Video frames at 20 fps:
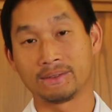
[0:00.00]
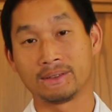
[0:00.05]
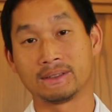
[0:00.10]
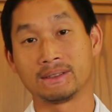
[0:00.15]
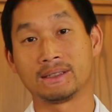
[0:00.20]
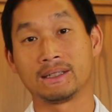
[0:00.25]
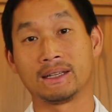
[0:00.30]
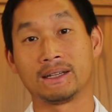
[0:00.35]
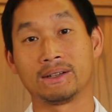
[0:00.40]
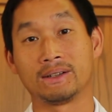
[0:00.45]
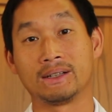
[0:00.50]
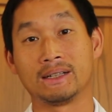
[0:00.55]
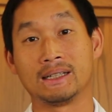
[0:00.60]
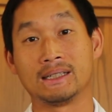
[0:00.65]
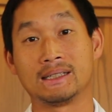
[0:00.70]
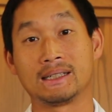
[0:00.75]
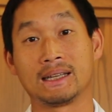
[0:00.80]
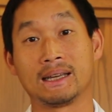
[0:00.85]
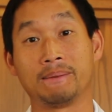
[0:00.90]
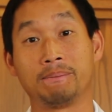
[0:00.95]
Foot Center
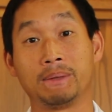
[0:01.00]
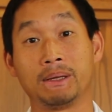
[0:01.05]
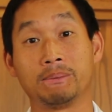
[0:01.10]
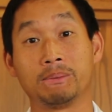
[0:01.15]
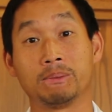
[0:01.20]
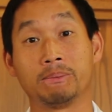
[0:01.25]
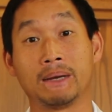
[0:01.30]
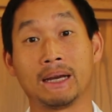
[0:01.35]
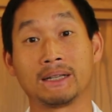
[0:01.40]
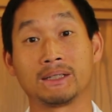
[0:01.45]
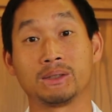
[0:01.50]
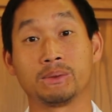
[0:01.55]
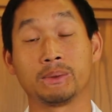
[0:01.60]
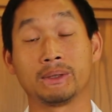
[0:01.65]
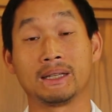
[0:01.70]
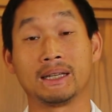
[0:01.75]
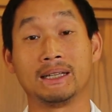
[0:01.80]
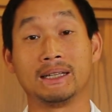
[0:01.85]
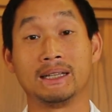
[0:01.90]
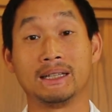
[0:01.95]
is to get people back to
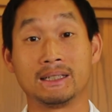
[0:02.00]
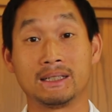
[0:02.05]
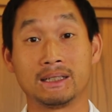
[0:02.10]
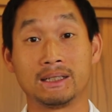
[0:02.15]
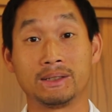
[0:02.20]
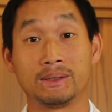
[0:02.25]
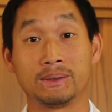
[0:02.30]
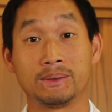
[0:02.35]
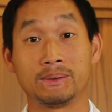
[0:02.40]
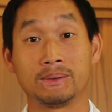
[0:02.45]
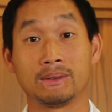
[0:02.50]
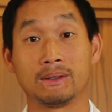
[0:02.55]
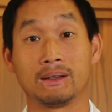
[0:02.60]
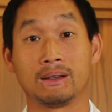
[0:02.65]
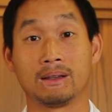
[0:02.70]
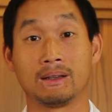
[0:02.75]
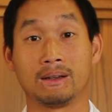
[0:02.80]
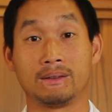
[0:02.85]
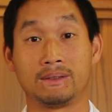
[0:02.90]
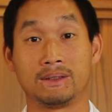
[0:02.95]
what they need to do,
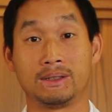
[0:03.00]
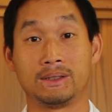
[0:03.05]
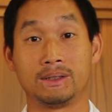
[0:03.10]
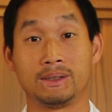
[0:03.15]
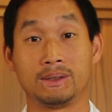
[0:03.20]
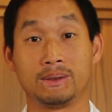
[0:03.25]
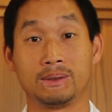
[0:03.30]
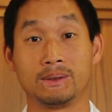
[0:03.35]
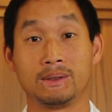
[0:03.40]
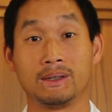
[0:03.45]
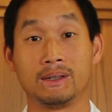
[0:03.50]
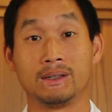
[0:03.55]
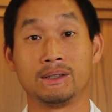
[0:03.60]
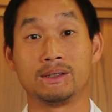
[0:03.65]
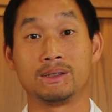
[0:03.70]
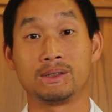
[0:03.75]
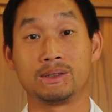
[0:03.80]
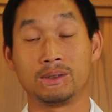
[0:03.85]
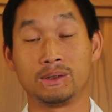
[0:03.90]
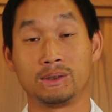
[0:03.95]
love to do,
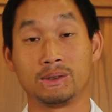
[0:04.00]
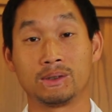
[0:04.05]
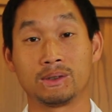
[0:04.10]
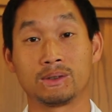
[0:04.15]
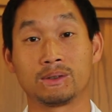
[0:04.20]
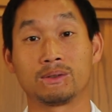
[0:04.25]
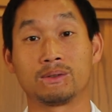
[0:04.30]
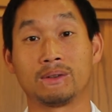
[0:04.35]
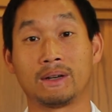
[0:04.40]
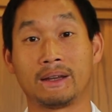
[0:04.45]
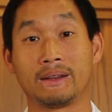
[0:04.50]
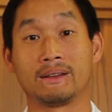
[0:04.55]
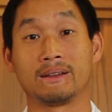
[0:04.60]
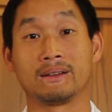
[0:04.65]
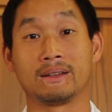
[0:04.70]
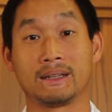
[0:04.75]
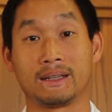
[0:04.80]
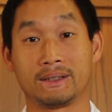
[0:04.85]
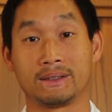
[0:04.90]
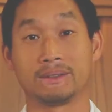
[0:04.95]
sooner rather
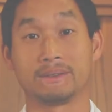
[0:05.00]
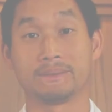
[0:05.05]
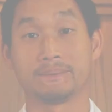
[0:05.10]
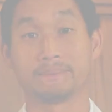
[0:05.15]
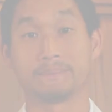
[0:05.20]
than later.